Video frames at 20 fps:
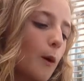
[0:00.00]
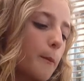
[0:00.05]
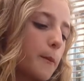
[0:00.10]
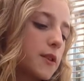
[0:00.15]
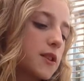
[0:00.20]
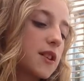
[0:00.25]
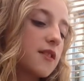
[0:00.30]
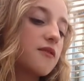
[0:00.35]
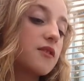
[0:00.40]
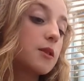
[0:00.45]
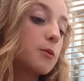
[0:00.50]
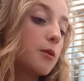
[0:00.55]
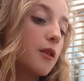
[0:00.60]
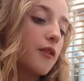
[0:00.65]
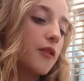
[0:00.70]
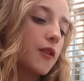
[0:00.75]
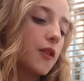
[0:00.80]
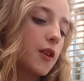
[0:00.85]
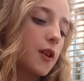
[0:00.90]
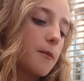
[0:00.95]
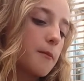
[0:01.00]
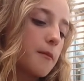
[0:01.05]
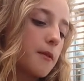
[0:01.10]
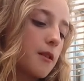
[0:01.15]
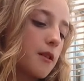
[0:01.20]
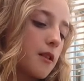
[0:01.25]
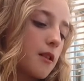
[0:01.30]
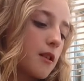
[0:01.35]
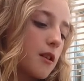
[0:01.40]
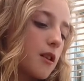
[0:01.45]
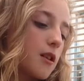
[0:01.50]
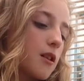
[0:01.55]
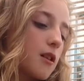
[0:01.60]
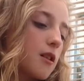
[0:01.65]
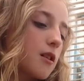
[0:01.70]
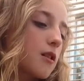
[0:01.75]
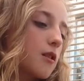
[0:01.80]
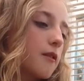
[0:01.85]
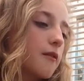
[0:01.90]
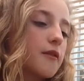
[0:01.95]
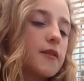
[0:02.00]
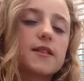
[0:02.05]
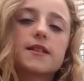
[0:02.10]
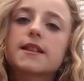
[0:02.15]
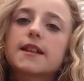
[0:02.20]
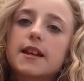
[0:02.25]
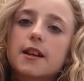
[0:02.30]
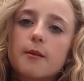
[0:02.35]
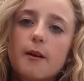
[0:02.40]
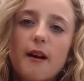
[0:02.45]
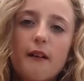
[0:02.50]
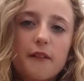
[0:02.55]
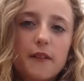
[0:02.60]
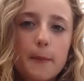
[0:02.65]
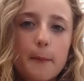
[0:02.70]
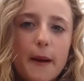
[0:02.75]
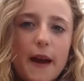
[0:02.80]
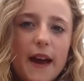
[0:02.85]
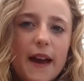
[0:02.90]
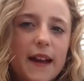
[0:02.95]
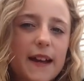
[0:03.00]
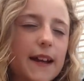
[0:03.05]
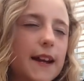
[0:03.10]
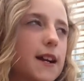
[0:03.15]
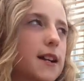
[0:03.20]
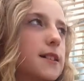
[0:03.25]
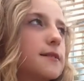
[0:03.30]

But if you want them, obviously you have to pay.